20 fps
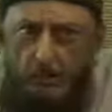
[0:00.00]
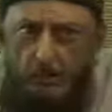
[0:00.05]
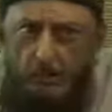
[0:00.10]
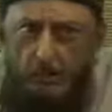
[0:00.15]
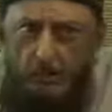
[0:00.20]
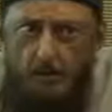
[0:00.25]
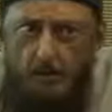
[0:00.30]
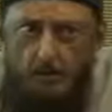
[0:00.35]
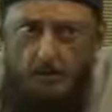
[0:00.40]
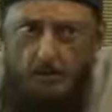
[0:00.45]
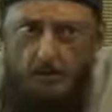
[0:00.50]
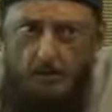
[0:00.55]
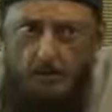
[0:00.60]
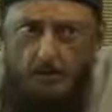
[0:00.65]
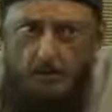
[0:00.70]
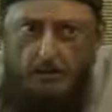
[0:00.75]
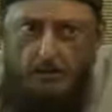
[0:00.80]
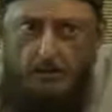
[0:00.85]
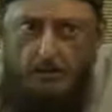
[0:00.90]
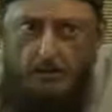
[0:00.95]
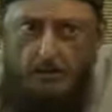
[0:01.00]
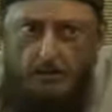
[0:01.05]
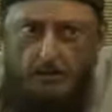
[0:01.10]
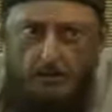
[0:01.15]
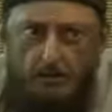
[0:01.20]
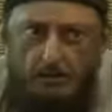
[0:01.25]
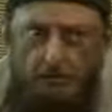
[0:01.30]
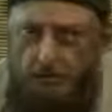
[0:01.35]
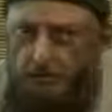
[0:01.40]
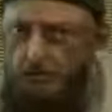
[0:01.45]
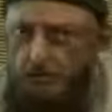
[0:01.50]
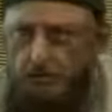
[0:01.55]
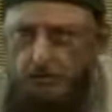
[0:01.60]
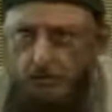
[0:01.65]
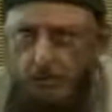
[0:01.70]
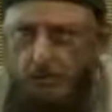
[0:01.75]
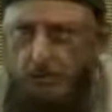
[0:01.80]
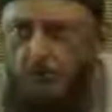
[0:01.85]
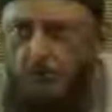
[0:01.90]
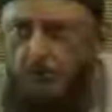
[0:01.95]
Huh?
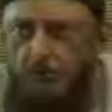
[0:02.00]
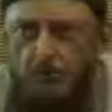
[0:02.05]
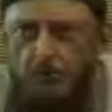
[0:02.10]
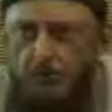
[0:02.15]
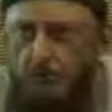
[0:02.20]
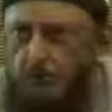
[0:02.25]
To ensure